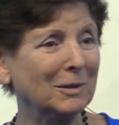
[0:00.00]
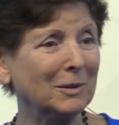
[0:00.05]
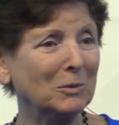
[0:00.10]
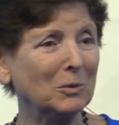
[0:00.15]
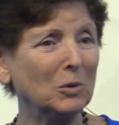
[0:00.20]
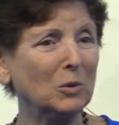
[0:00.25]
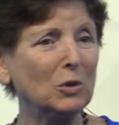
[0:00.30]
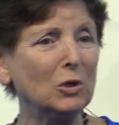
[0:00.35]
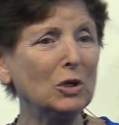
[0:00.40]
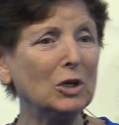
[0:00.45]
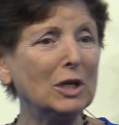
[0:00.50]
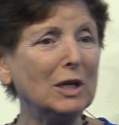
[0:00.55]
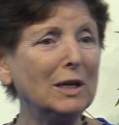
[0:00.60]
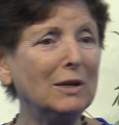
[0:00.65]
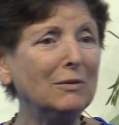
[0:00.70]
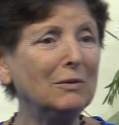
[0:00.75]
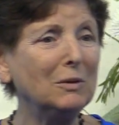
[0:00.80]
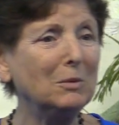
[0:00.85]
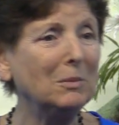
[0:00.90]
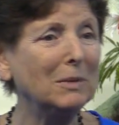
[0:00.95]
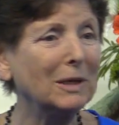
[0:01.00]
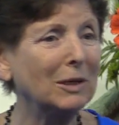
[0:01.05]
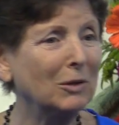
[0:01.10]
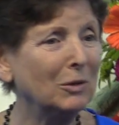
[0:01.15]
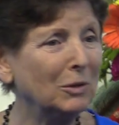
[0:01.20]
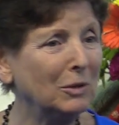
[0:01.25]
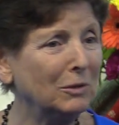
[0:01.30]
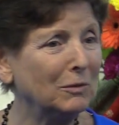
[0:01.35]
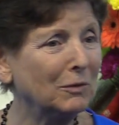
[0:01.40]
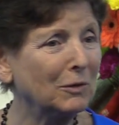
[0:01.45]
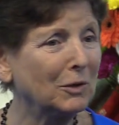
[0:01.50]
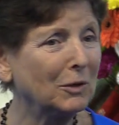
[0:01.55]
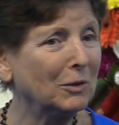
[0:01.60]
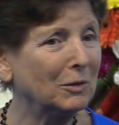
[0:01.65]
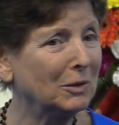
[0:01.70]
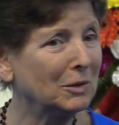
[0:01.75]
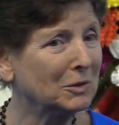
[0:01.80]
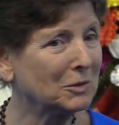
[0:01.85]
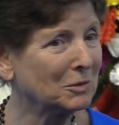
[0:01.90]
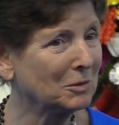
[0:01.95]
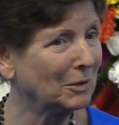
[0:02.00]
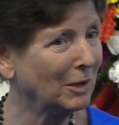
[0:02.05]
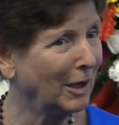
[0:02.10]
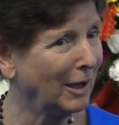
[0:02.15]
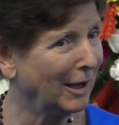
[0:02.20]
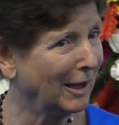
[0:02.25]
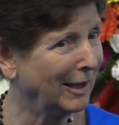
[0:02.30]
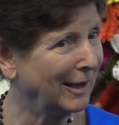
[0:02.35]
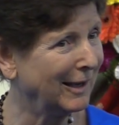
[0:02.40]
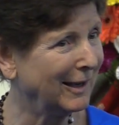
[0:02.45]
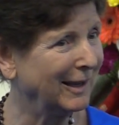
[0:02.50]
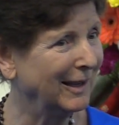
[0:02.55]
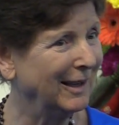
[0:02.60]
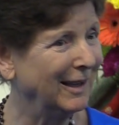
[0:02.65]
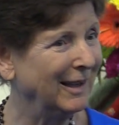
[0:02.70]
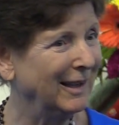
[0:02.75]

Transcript: It wouldn't even be good for you to try.